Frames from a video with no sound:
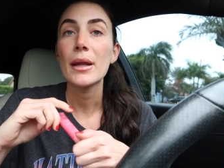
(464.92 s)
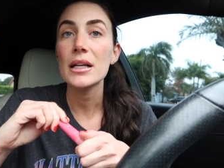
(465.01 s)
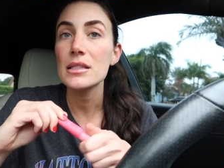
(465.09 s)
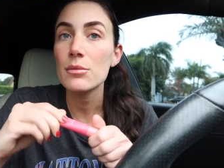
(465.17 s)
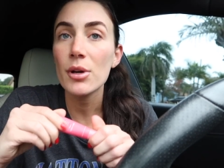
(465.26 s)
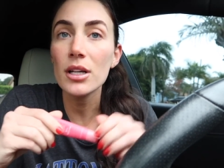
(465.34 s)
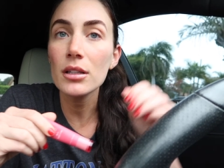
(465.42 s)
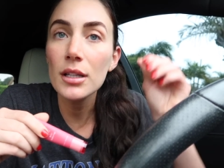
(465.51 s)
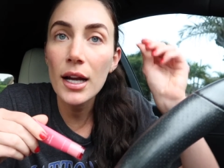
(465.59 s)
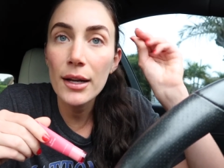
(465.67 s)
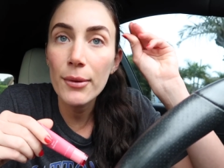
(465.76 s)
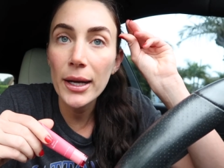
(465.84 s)
Cause I'm not gonna
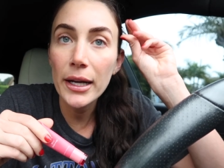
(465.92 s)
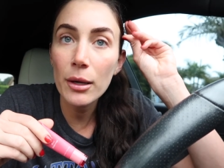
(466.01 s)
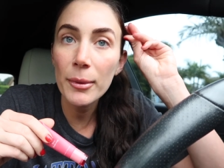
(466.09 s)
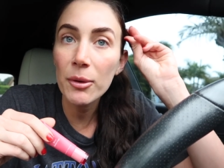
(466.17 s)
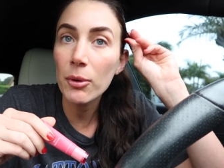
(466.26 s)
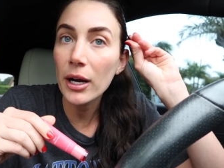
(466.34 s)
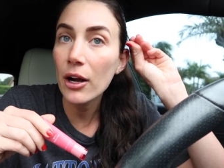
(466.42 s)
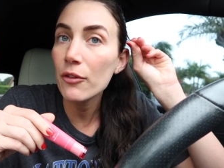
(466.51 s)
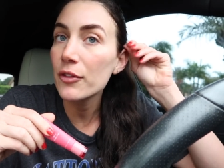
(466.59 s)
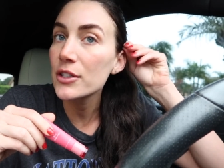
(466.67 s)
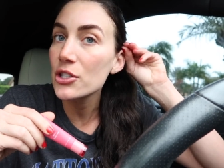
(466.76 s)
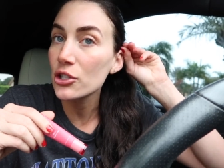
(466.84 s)
lie, right now my work
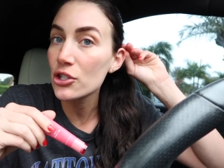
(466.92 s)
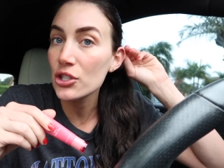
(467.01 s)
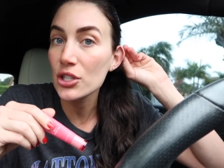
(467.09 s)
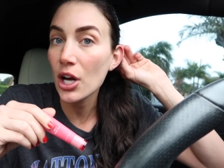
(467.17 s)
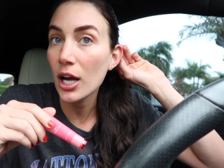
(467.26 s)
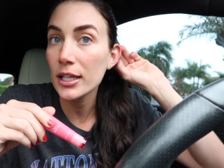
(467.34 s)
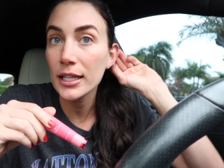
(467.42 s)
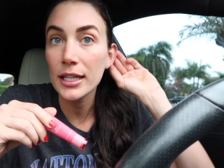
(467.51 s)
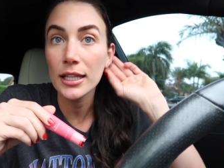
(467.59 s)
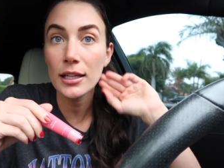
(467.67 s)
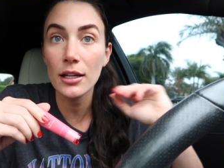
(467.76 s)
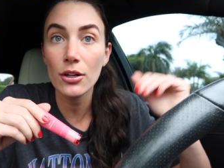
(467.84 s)
outfits are just not
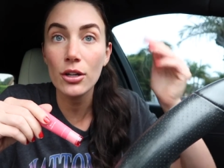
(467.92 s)
hitting that